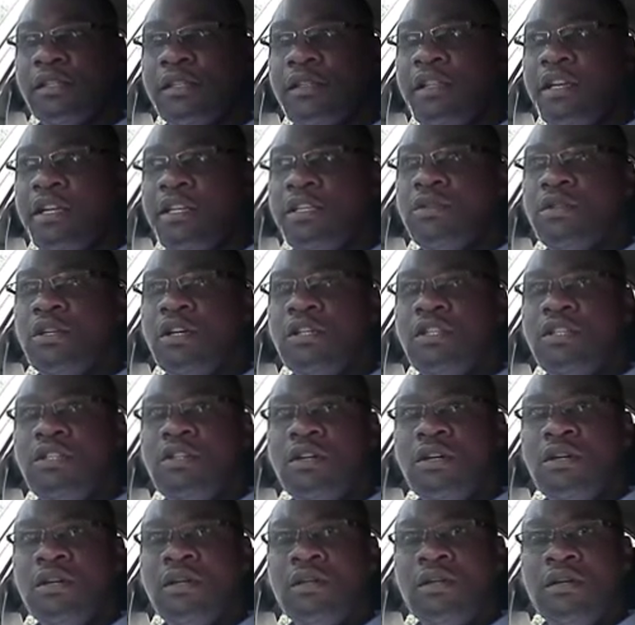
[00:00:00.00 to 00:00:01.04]
They do not
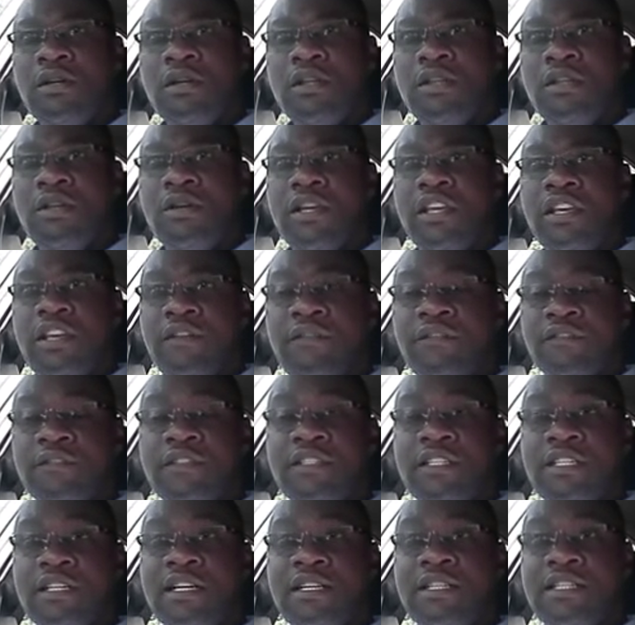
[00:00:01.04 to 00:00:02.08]
know your
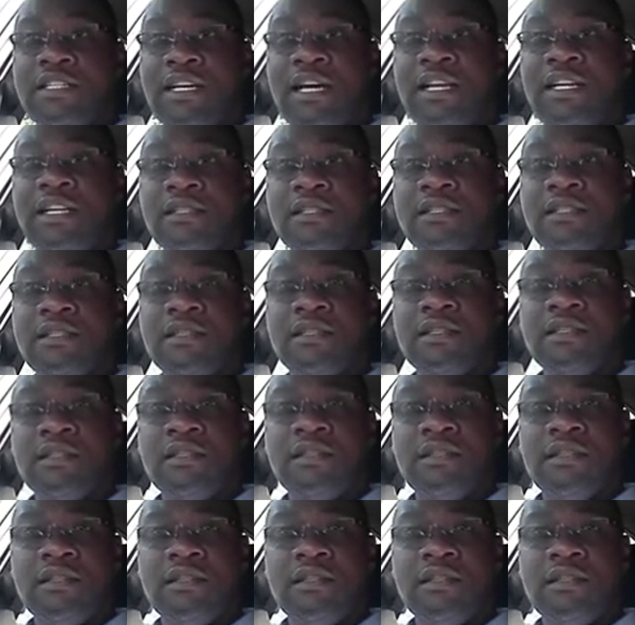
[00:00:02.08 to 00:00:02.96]
gifts and talents,